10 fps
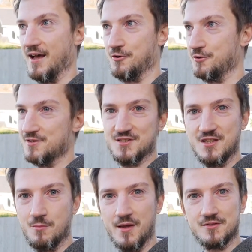I couldn't see
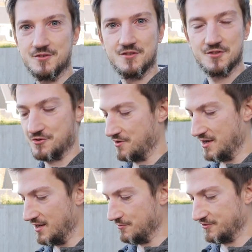the pixels on the
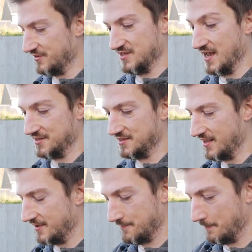screen. It was
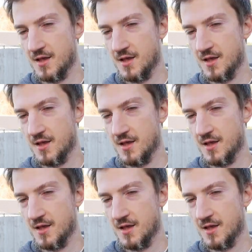fantastic.